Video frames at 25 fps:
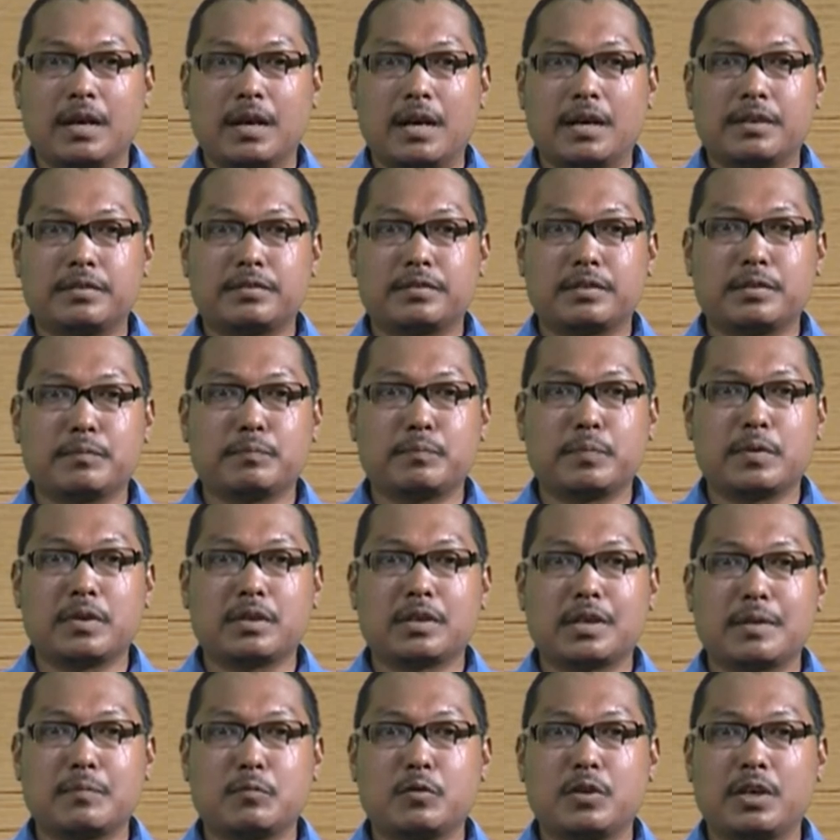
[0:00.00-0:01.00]
A simple
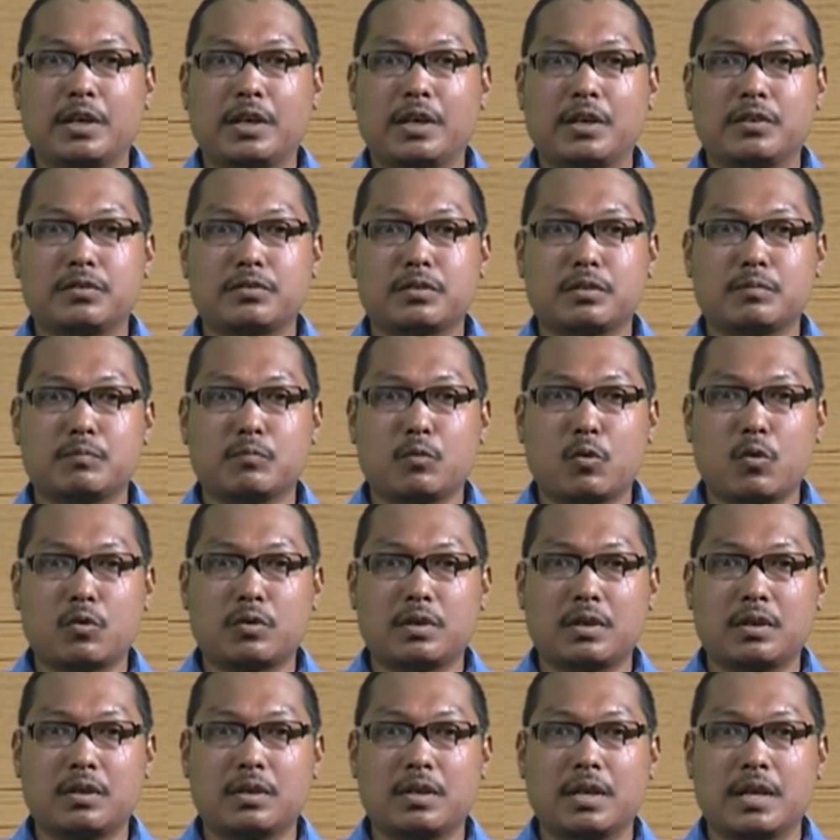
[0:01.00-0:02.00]
communication
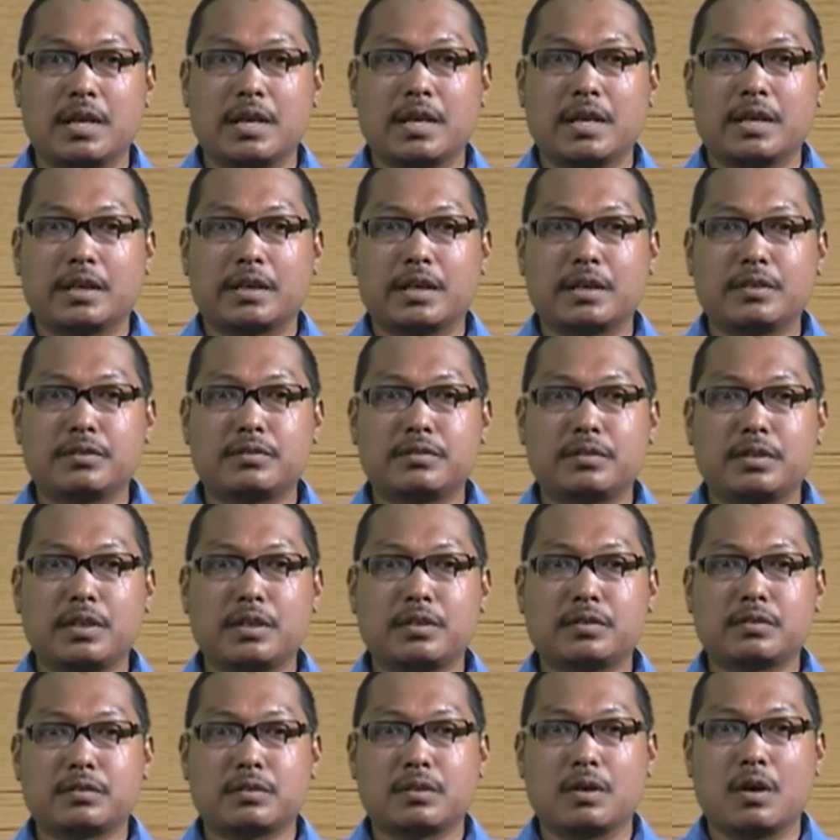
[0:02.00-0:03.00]
model
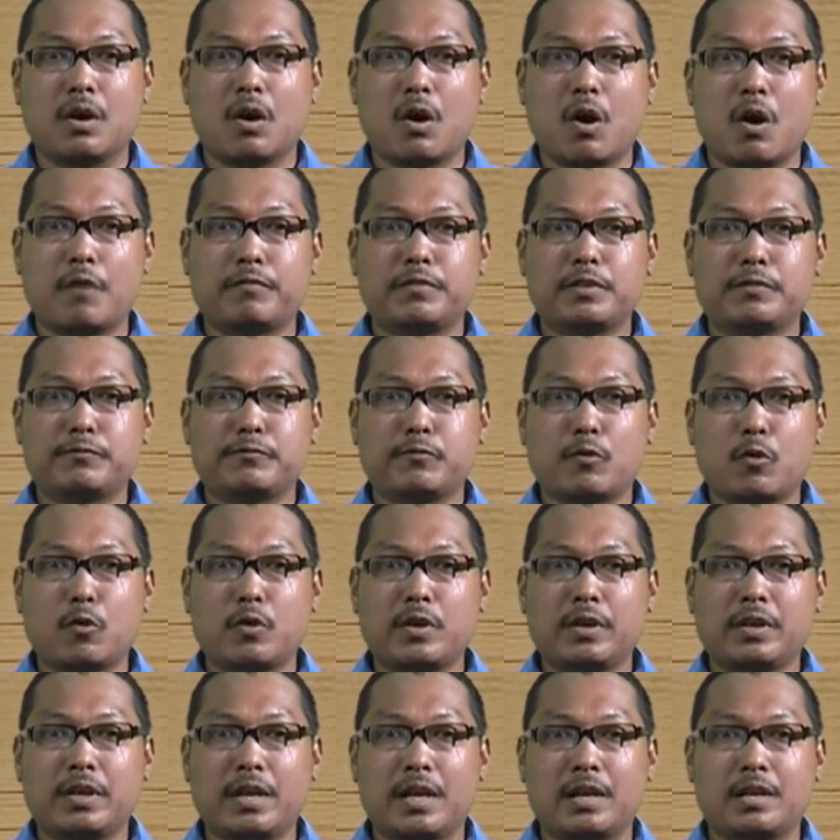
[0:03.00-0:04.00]
consists of the
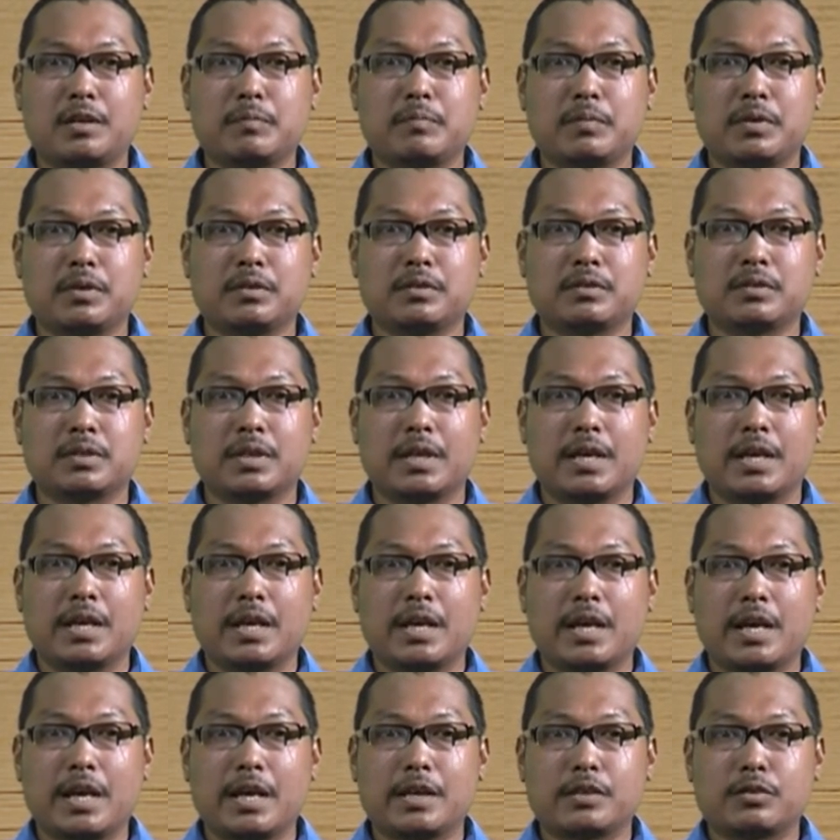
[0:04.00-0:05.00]
following elements
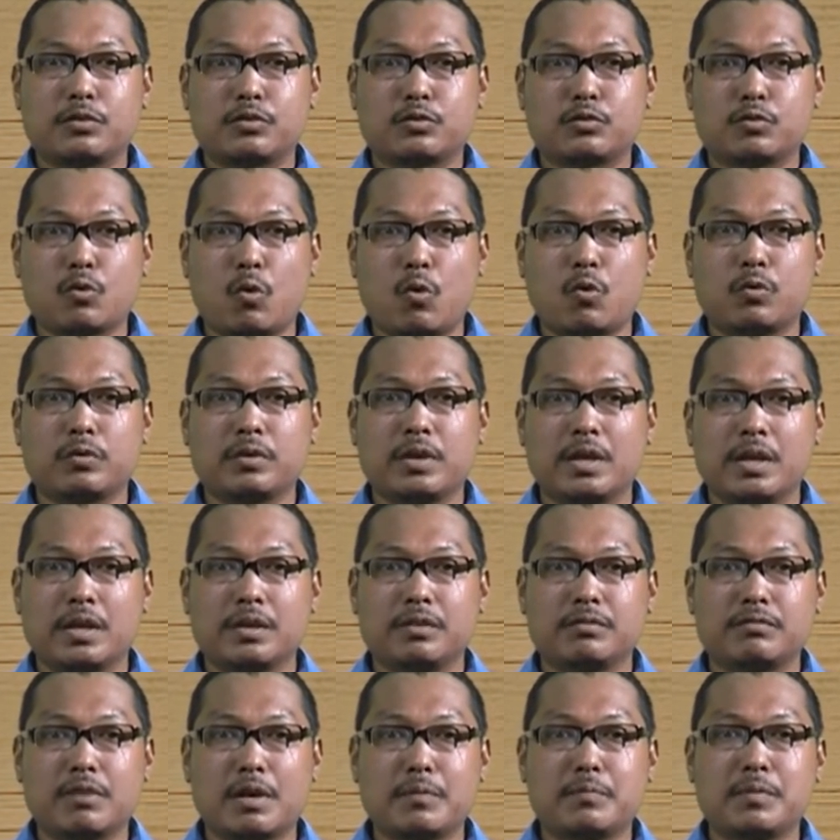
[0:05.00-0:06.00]
as shown
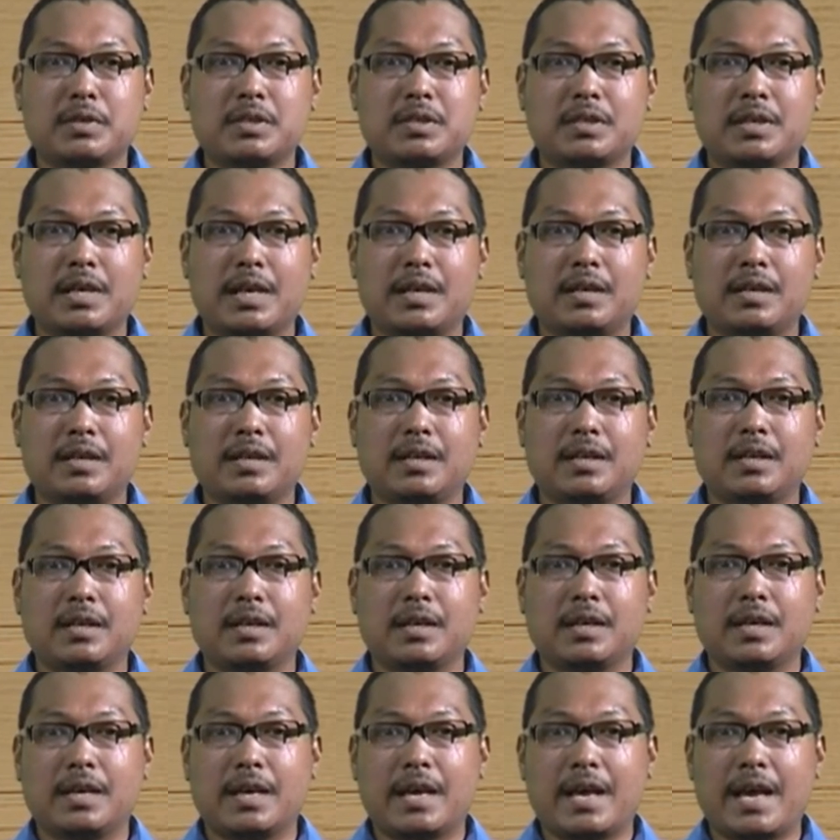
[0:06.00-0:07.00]
dramatically
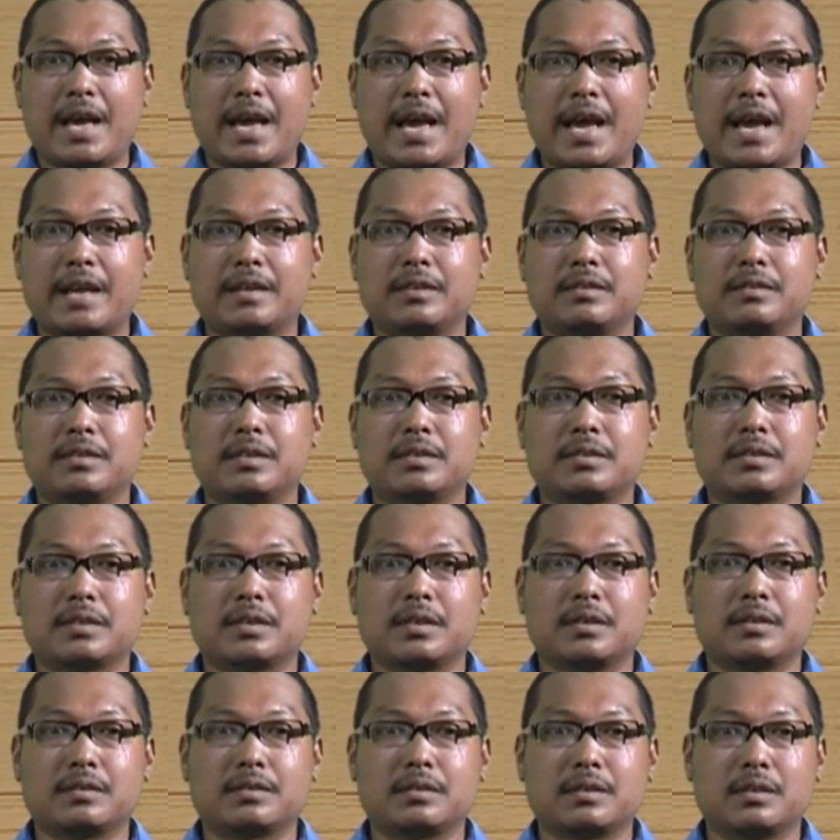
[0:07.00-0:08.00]
and
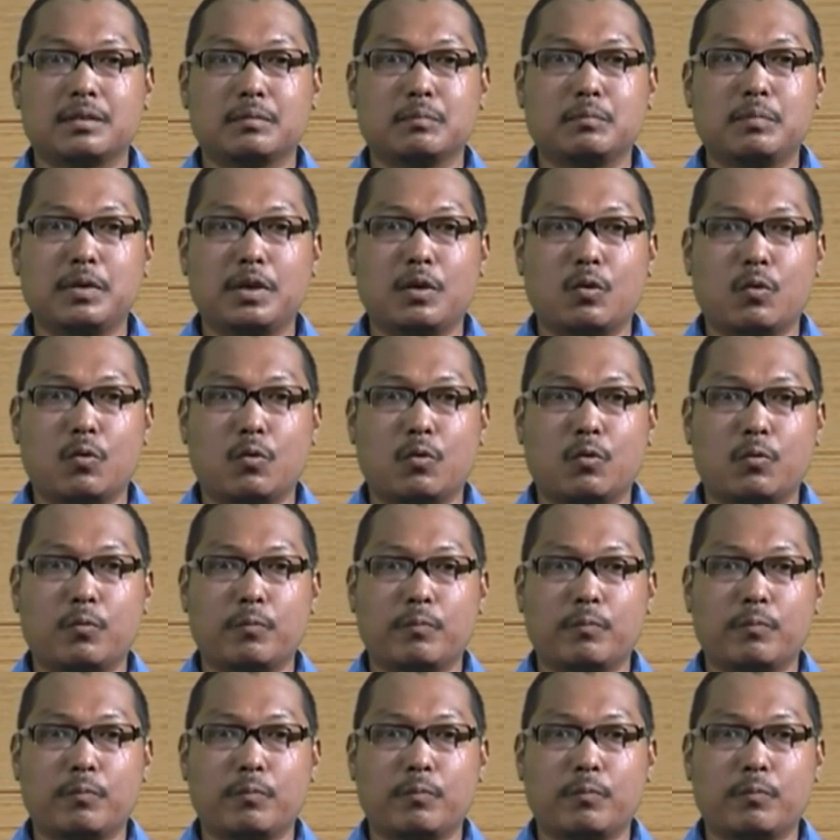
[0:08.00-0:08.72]
discussed below.